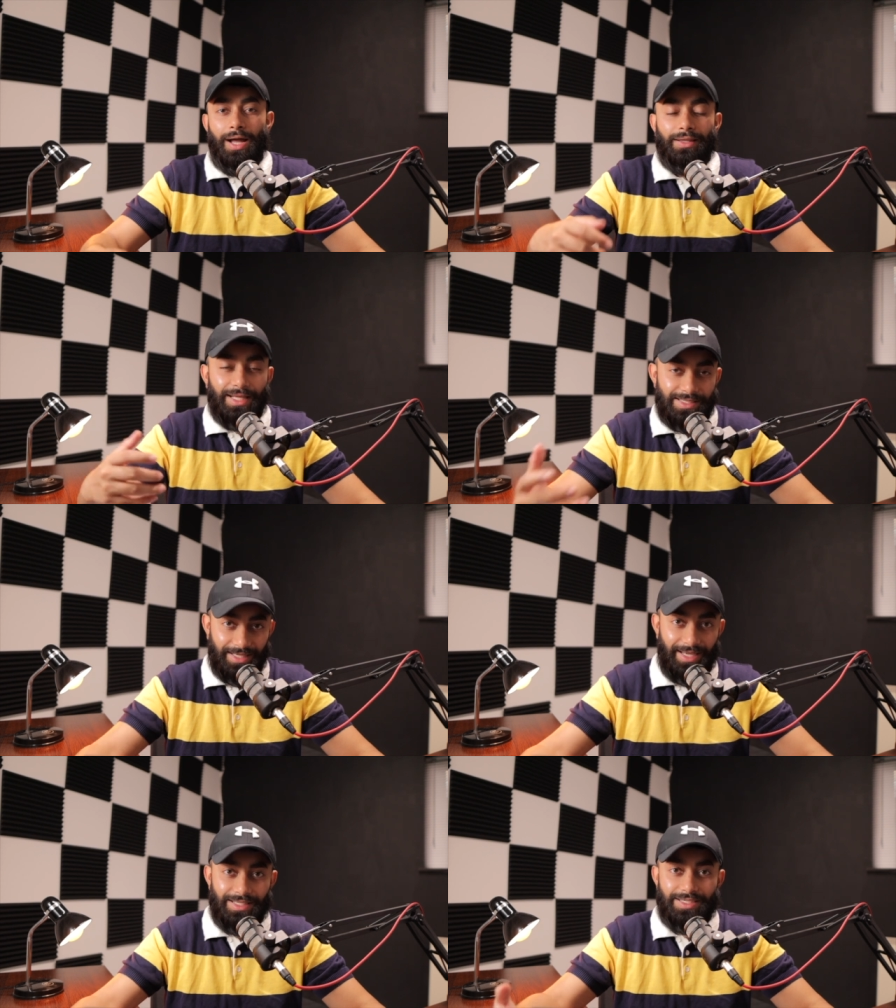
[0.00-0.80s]
And that's
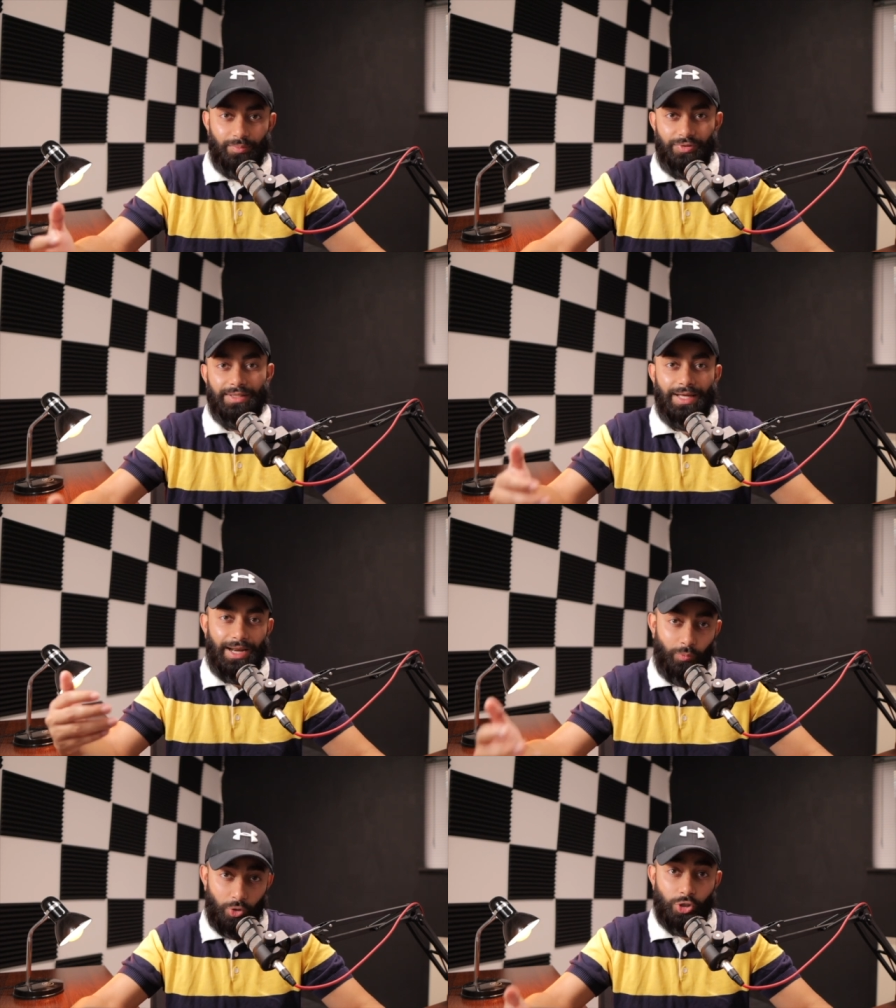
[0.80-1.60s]
again something that
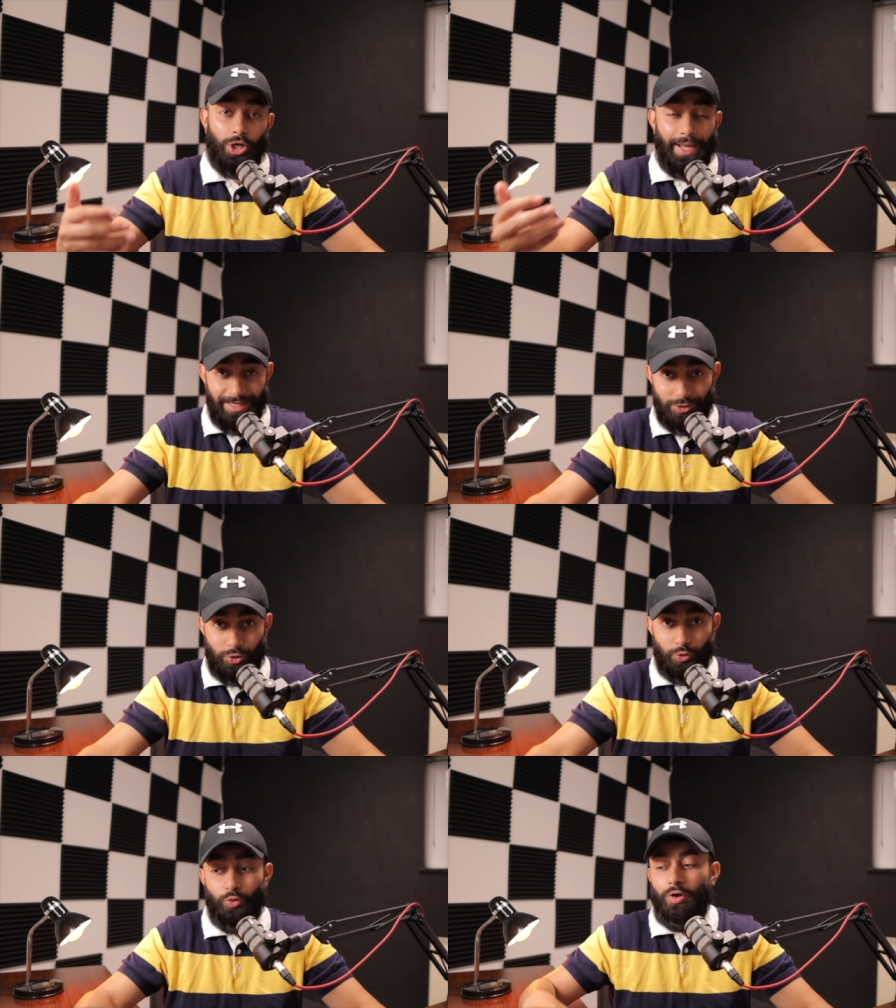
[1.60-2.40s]
I want to go
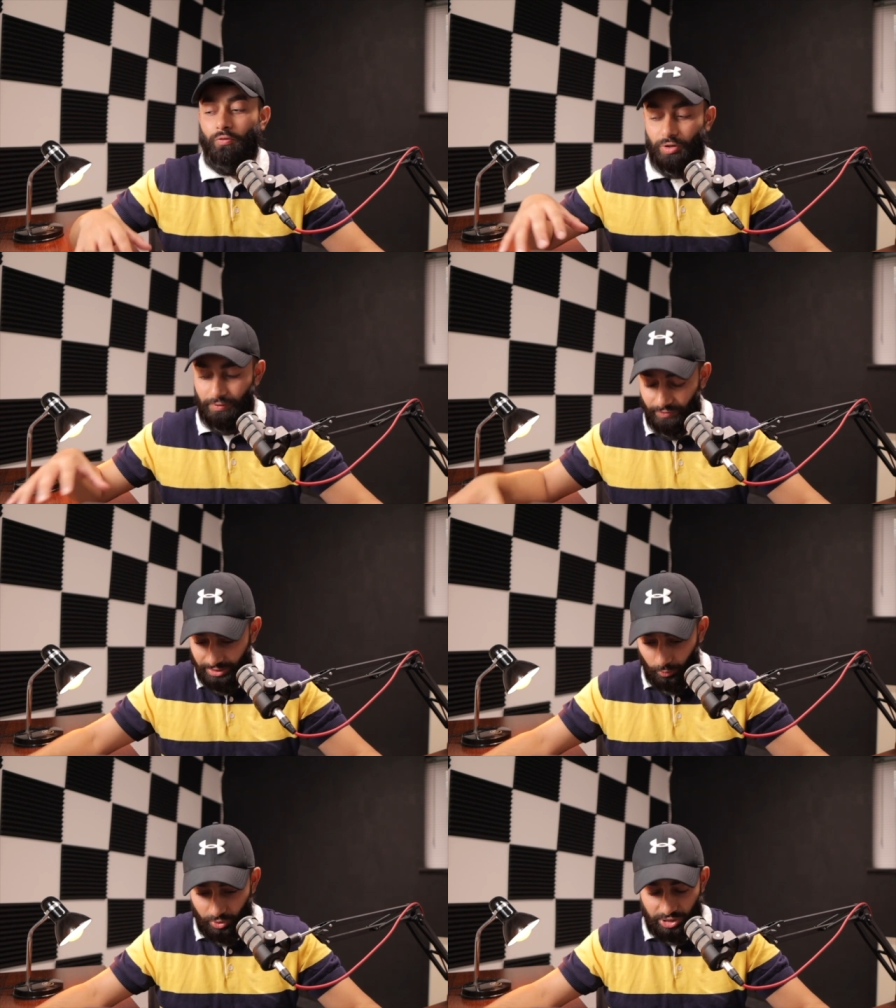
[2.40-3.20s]
into for the
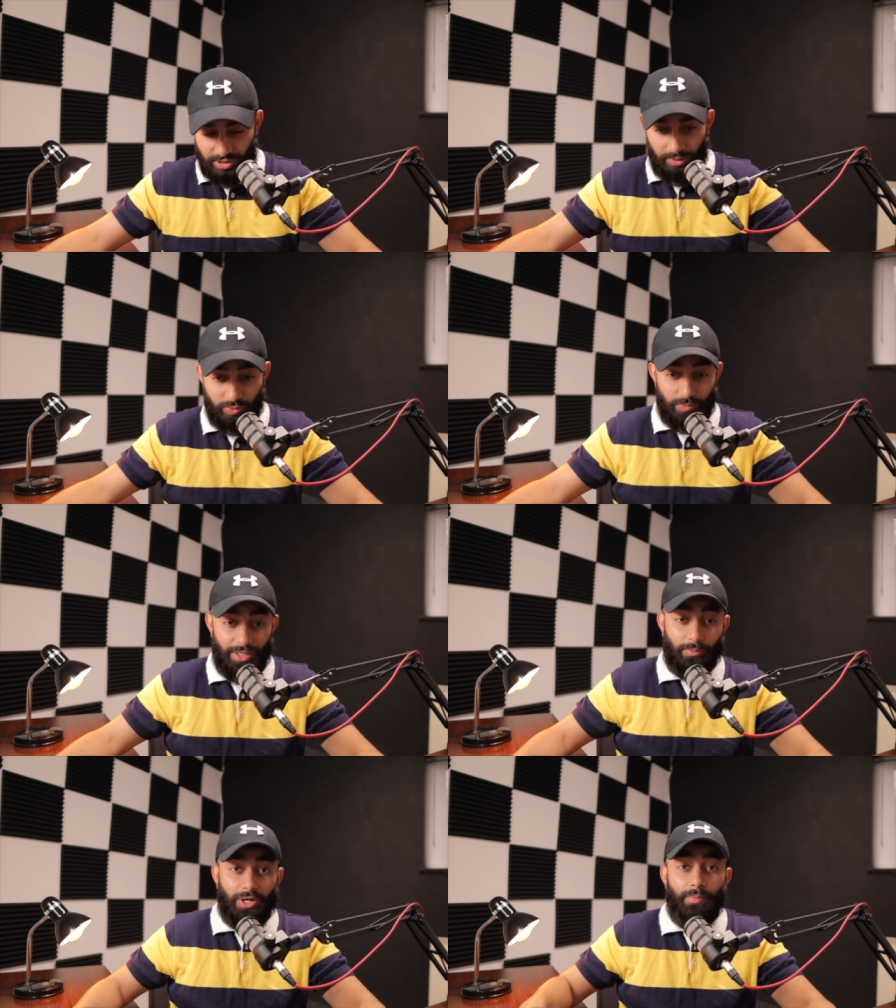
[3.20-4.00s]
video, which is going to be
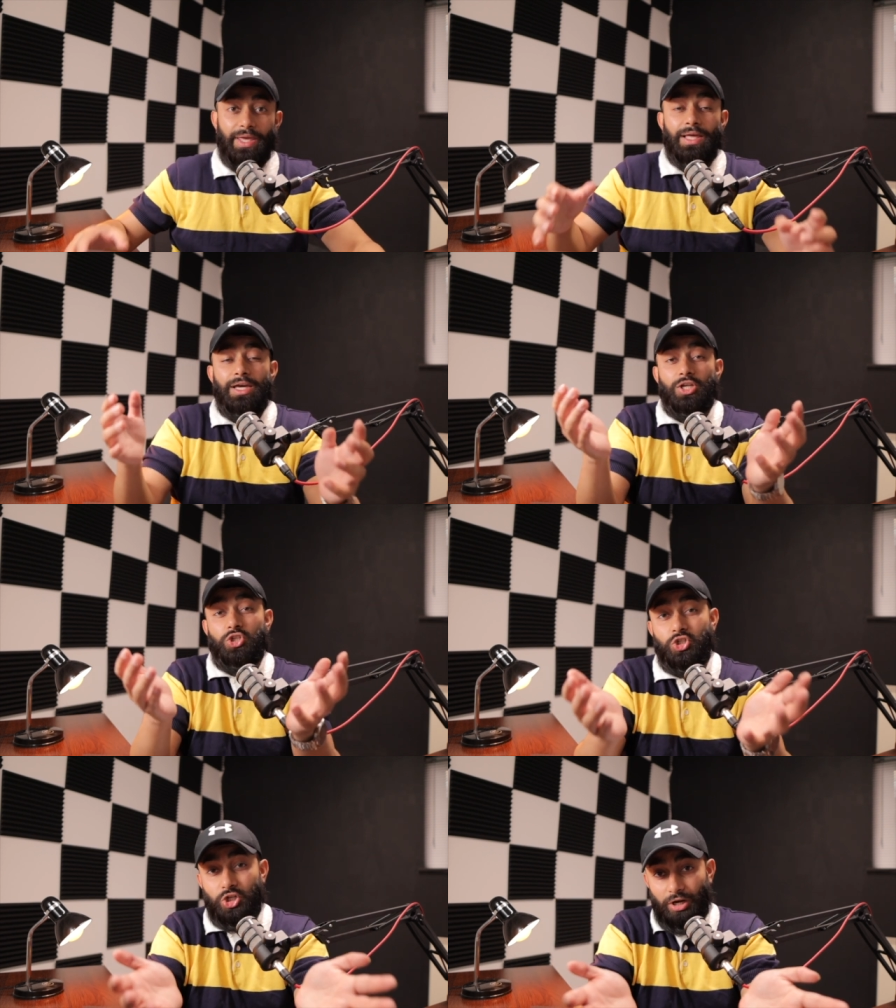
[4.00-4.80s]
upcoming.
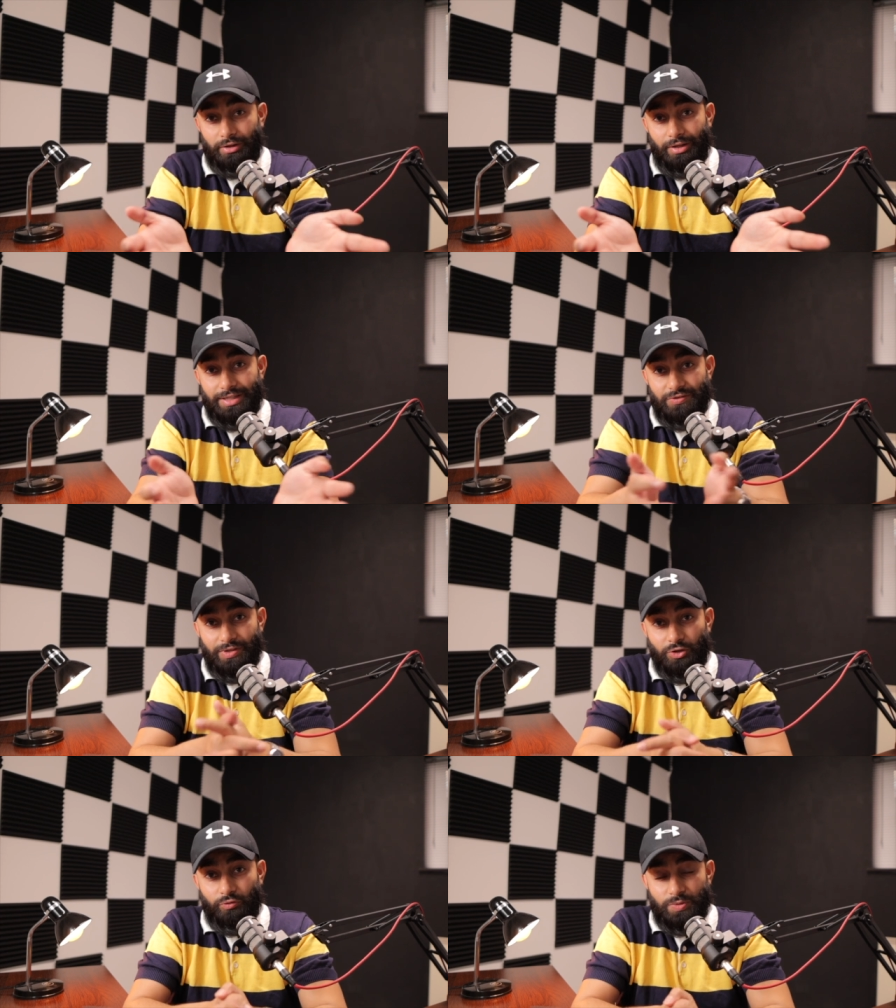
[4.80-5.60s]
Inshallah, this
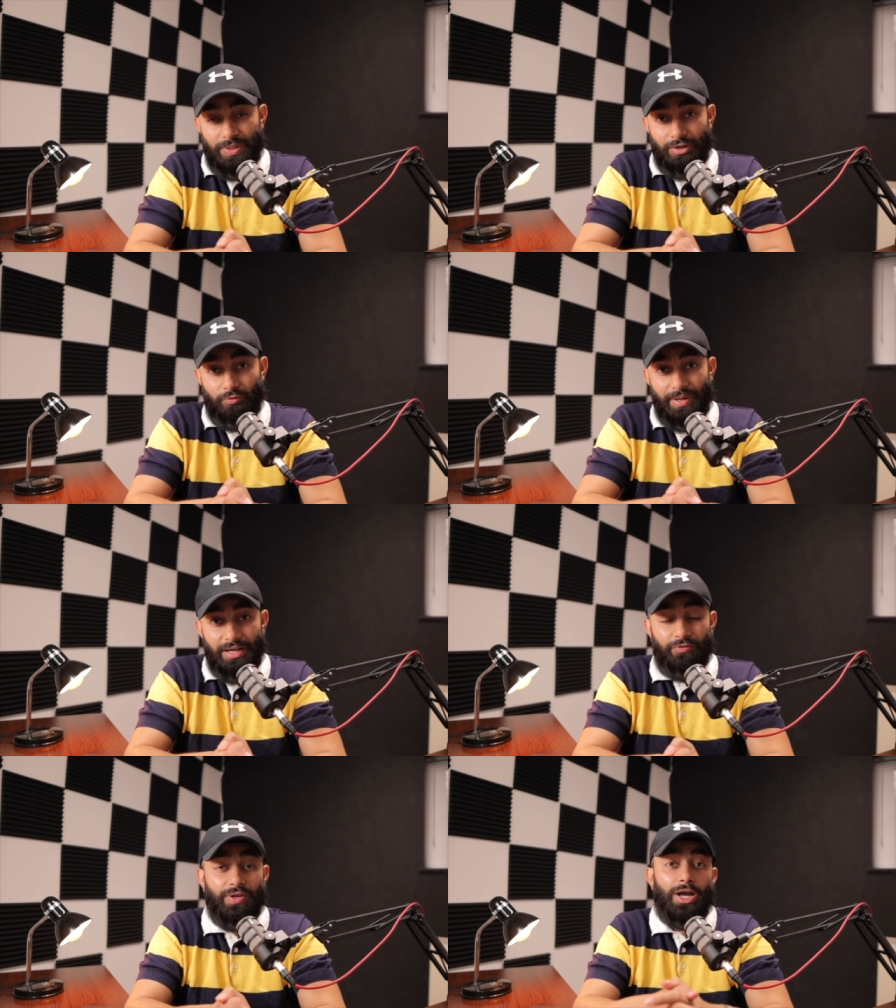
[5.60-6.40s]
video has been of
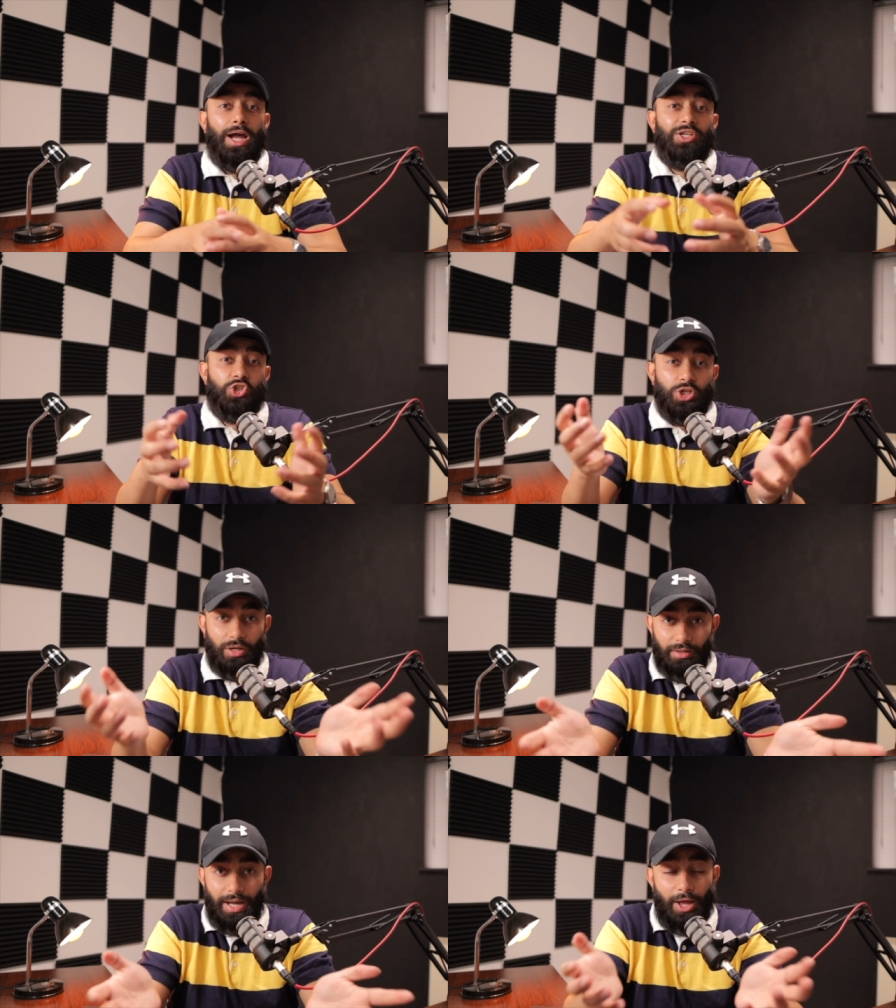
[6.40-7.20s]
benefit.
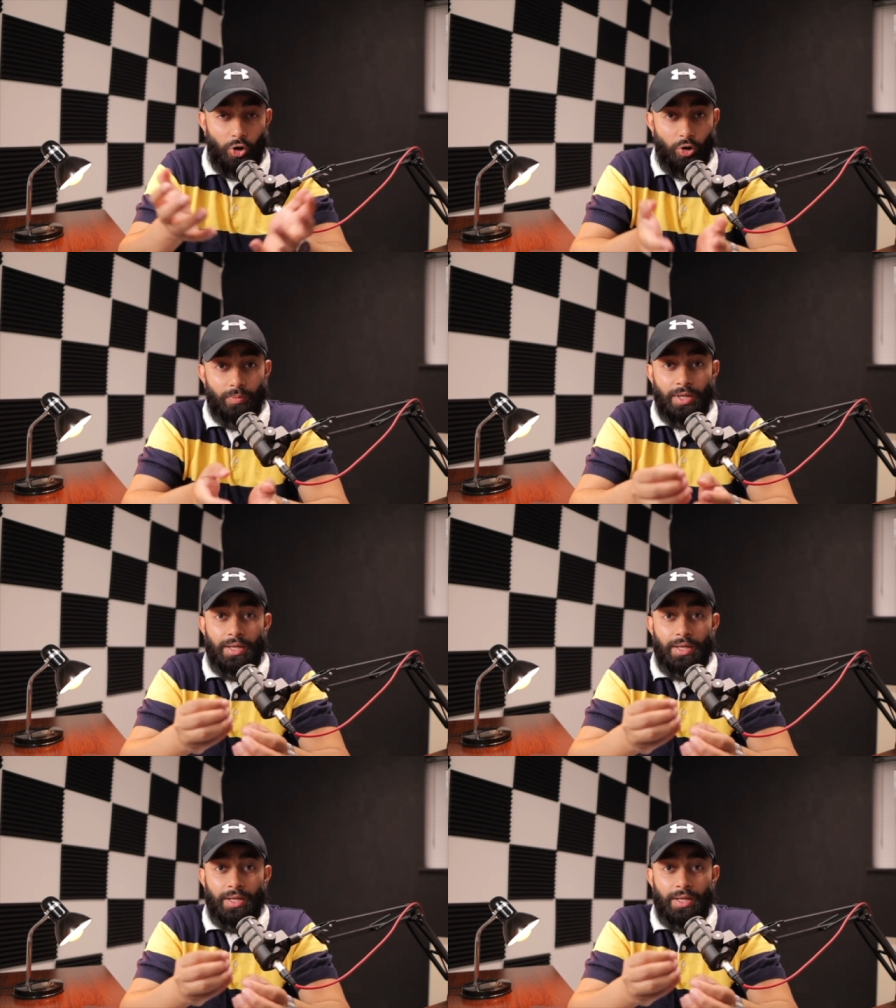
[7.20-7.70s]
Inshallah, I hope